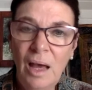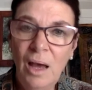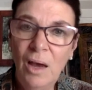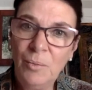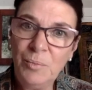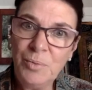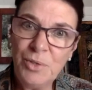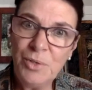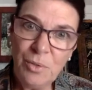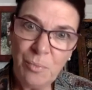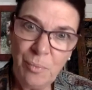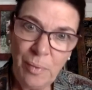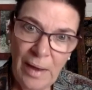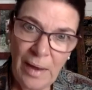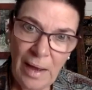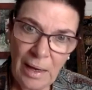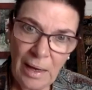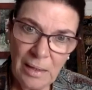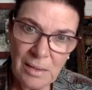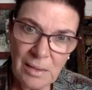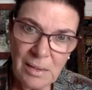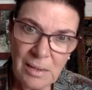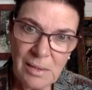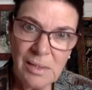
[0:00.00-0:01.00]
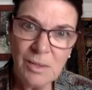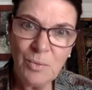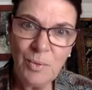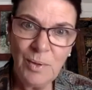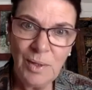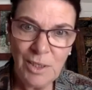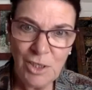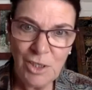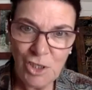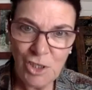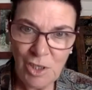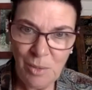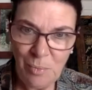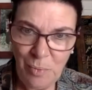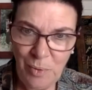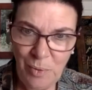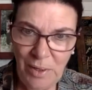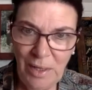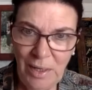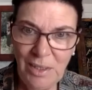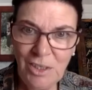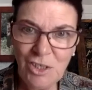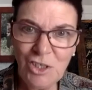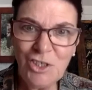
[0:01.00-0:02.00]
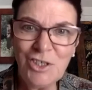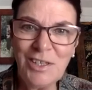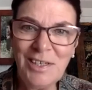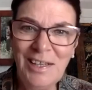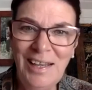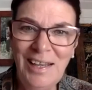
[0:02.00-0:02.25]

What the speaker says: hope she practiced what she preached.